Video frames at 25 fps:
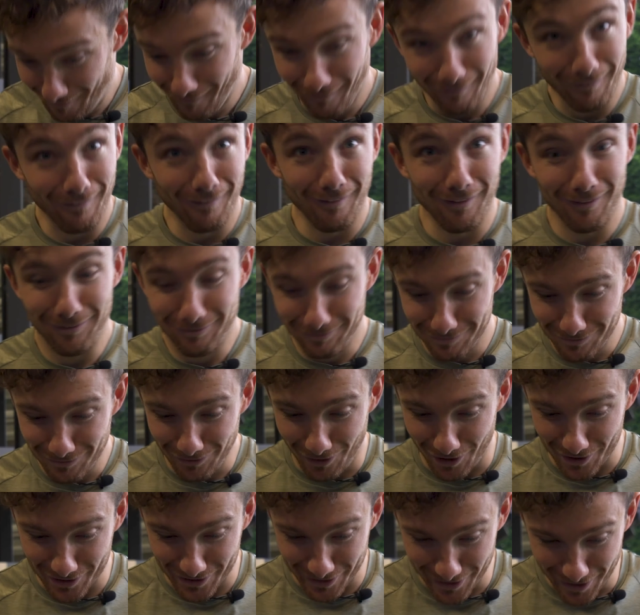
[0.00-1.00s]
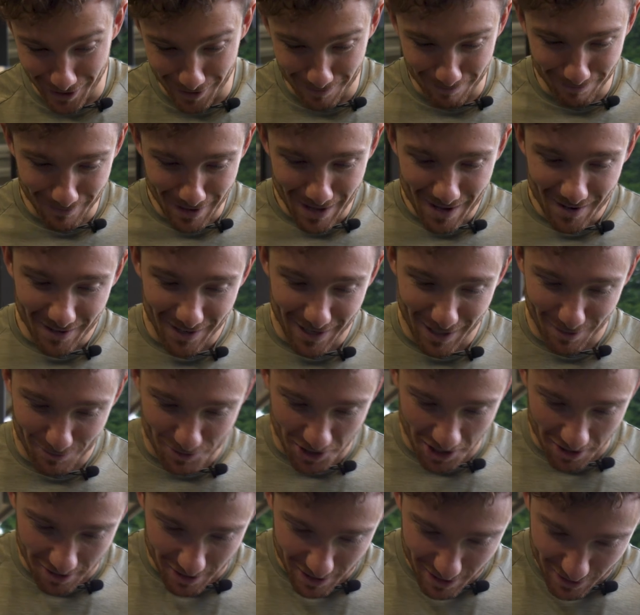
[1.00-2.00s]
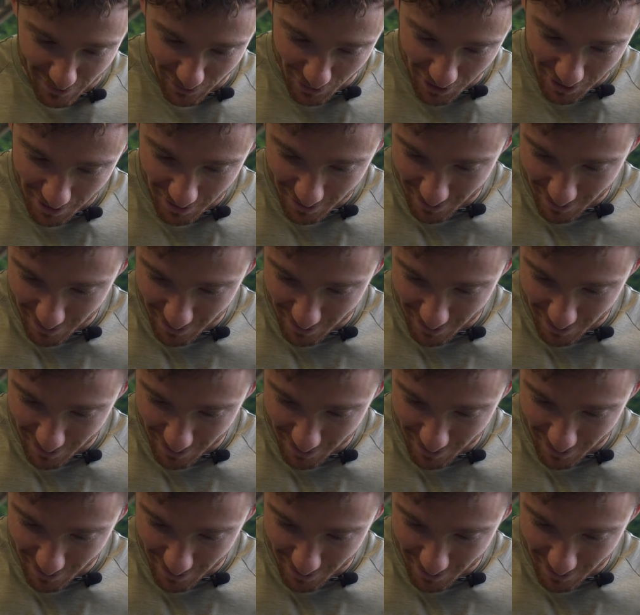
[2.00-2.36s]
Oh, fucked it up. No, I'm joking, it's fine.